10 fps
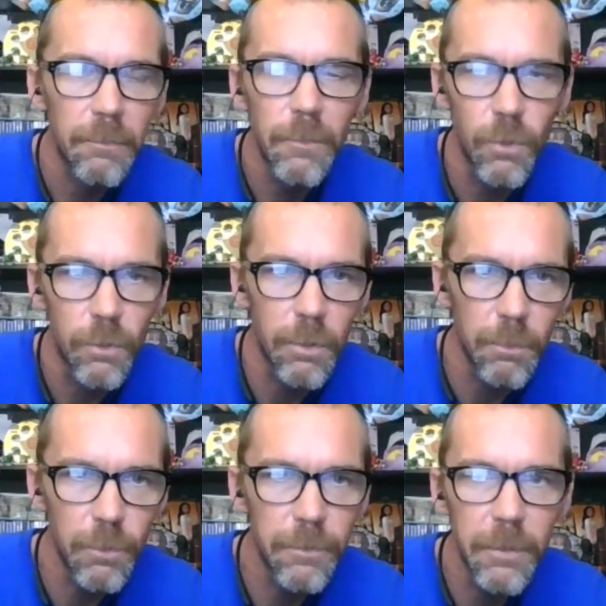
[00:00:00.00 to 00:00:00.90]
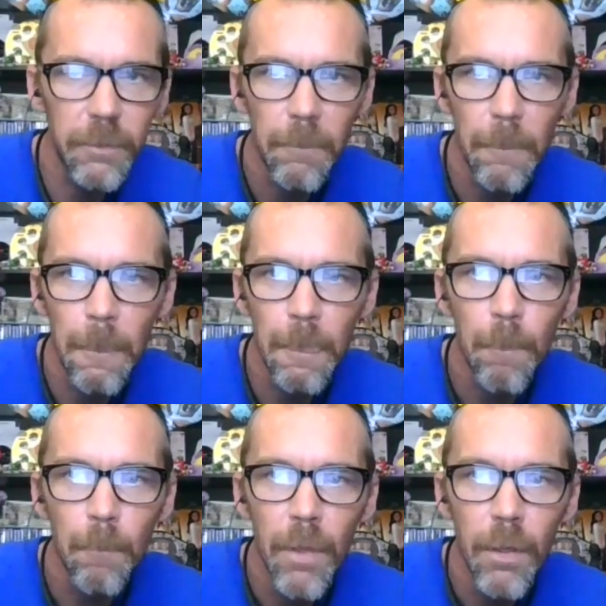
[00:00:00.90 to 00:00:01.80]
or remove it,
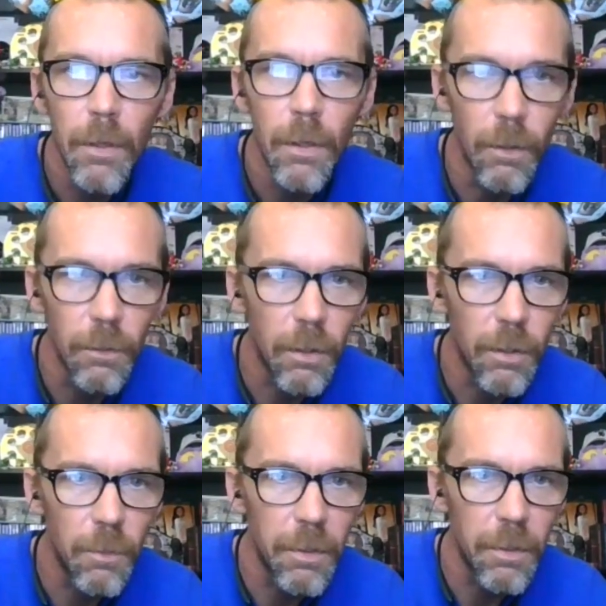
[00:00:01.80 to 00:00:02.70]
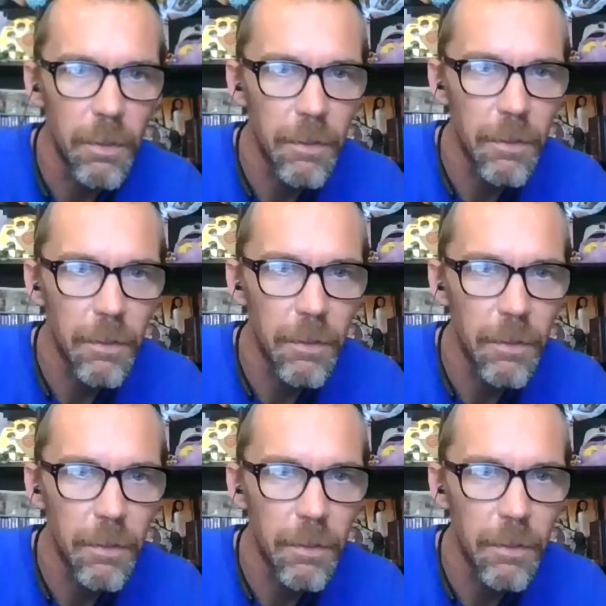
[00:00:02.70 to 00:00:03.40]
along with old